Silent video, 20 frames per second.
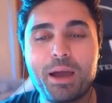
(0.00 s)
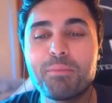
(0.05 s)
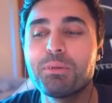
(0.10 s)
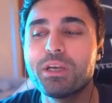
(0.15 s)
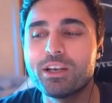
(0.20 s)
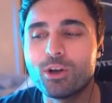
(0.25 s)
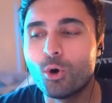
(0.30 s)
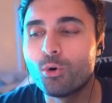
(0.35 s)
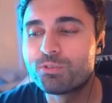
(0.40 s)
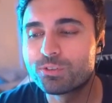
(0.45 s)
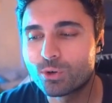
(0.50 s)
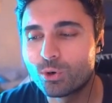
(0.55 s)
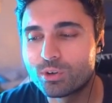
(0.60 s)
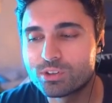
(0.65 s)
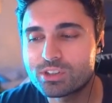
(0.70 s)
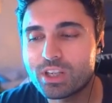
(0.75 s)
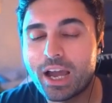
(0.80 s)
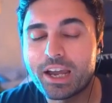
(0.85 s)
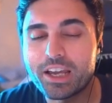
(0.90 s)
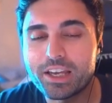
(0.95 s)
I mean, of
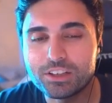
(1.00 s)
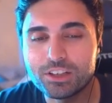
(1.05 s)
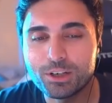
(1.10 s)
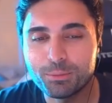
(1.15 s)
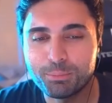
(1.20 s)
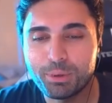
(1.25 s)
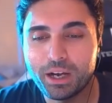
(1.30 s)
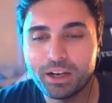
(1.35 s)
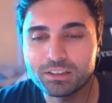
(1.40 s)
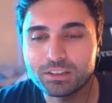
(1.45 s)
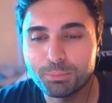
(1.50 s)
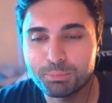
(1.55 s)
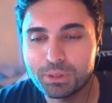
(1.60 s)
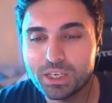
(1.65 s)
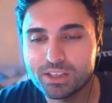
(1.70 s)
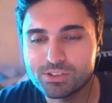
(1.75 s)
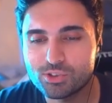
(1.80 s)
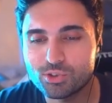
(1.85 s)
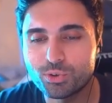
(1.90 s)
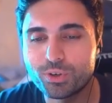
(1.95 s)
course, I ended up buying the
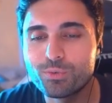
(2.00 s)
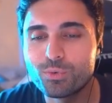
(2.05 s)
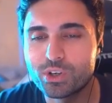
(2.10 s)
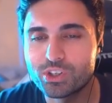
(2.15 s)
PS3